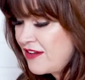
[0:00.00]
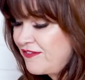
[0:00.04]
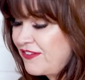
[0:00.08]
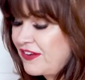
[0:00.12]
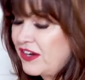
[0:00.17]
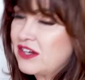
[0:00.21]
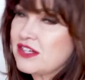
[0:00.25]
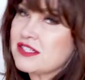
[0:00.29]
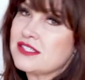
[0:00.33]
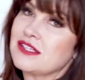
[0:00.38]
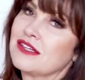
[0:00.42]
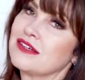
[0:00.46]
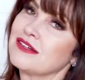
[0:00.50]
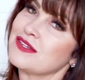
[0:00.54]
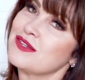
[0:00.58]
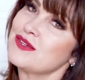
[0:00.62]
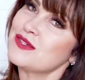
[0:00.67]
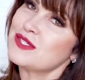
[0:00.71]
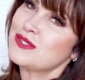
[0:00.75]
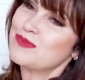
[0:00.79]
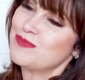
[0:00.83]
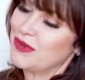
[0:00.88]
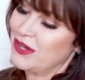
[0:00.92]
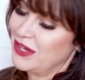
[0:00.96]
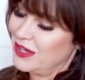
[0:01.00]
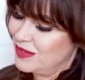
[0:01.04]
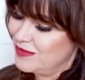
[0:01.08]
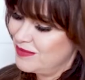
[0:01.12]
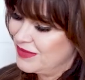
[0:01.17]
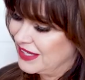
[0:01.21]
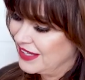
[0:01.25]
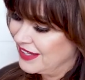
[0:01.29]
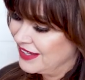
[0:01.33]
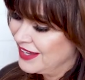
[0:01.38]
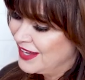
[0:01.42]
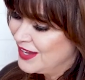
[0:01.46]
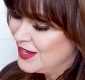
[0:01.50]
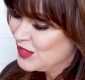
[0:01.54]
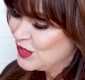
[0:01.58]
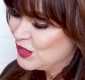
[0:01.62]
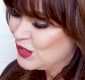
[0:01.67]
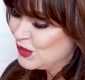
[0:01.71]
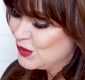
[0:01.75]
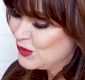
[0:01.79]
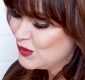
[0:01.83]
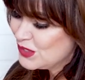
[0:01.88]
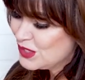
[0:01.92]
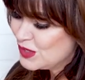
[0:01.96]
Farrisilk, you spoil me.
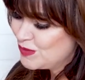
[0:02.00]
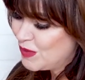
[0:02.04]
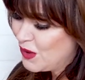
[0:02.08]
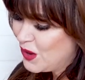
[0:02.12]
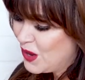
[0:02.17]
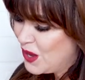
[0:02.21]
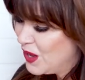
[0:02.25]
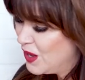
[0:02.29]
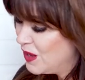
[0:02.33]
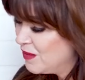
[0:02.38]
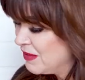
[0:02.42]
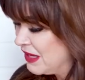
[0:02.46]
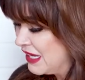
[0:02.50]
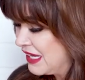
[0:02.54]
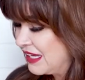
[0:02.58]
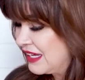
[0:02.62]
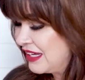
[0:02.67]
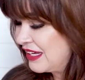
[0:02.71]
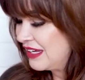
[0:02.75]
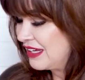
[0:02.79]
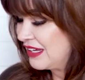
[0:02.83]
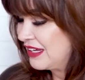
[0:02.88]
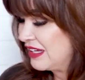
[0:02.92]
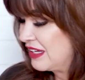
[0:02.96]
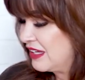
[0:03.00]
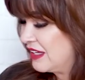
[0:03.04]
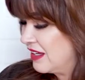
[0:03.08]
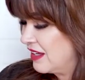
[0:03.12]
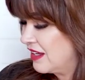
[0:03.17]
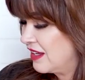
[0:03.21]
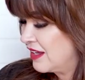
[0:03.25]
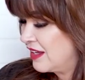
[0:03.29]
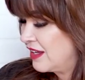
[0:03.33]
You spoil me.